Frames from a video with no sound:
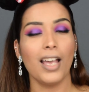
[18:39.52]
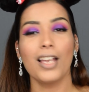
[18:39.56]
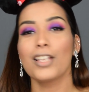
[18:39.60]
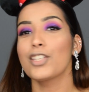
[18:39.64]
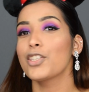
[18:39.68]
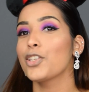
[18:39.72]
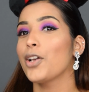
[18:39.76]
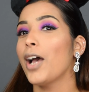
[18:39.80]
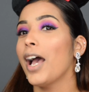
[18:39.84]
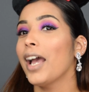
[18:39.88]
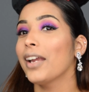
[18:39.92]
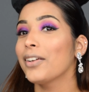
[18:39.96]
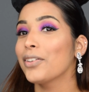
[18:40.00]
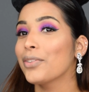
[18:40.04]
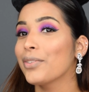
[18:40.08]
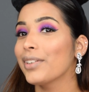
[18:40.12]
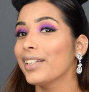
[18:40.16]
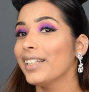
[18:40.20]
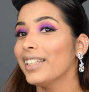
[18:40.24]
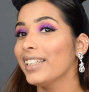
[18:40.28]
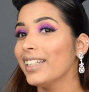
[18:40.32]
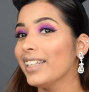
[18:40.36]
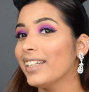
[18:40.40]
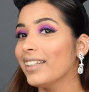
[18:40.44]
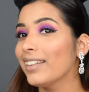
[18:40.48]
So I
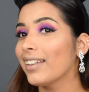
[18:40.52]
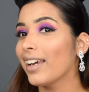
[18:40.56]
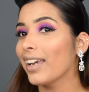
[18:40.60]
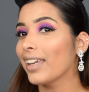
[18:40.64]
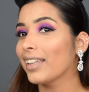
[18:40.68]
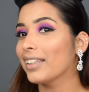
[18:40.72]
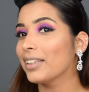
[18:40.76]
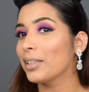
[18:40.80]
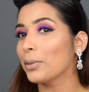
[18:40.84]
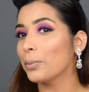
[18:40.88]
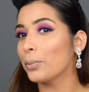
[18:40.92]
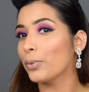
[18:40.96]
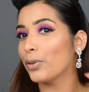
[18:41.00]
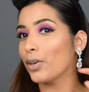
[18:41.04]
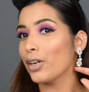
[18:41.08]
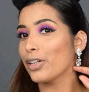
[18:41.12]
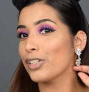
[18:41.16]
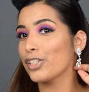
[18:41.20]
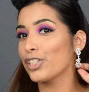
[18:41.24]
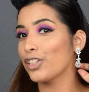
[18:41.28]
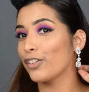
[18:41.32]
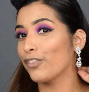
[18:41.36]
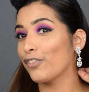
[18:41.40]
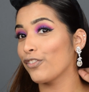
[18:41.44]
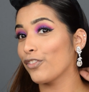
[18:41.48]
really like the
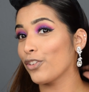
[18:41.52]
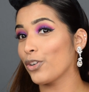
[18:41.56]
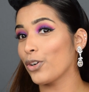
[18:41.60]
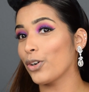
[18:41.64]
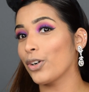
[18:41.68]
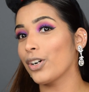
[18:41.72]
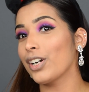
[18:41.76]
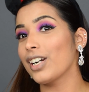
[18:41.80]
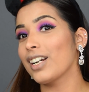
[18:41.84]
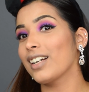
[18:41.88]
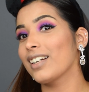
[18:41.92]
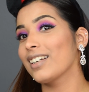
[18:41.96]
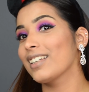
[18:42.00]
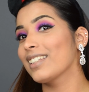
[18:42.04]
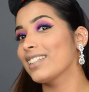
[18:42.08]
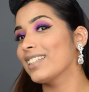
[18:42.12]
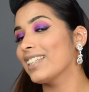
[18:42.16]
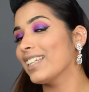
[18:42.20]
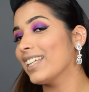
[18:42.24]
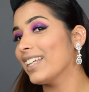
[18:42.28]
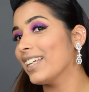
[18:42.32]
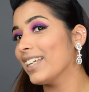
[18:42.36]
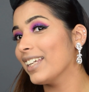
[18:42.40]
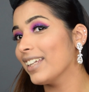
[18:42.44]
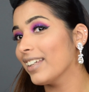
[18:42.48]
brush for
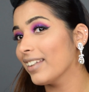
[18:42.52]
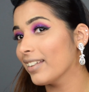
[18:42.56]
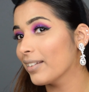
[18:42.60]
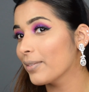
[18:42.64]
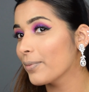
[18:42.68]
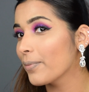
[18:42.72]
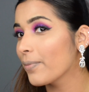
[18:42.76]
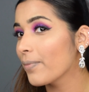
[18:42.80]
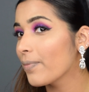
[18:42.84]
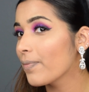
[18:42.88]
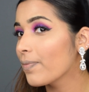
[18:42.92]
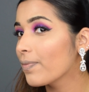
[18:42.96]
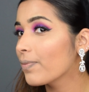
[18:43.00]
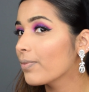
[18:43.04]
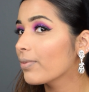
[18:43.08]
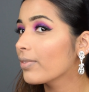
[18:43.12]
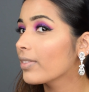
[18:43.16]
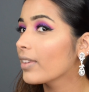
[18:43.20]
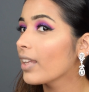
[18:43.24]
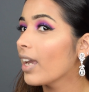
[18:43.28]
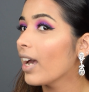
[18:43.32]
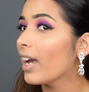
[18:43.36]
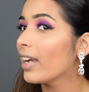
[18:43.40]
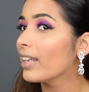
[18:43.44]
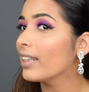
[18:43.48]
the
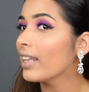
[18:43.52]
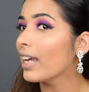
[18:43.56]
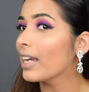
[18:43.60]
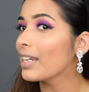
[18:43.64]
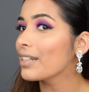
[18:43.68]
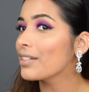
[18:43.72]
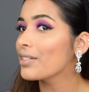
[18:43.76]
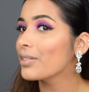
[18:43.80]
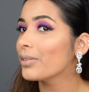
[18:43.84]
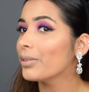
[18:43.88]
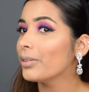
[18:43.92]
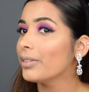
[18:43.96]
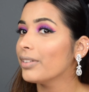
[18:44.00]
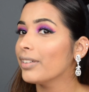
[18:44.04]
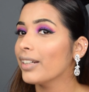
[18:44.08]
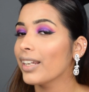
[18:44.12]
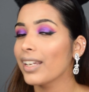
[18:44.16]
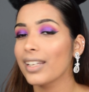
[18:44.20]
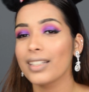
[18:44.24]
highlighter.